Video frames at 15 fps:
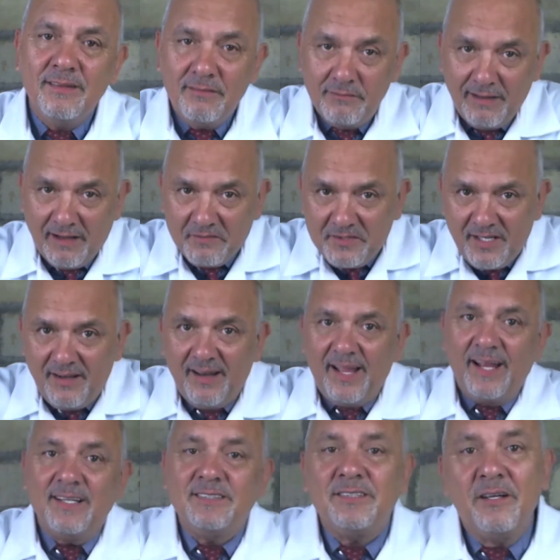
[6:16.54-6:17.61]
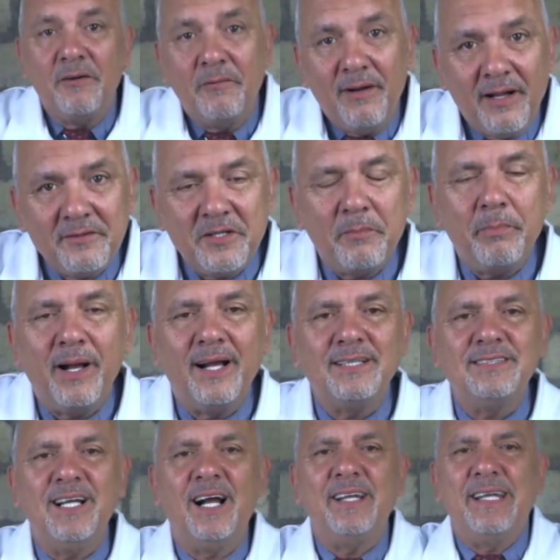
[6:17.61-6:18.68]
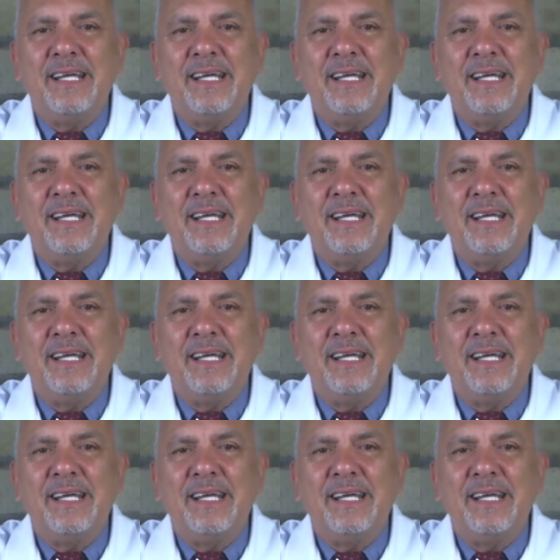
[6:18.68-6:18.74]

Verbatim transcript: around your legs, around your backside.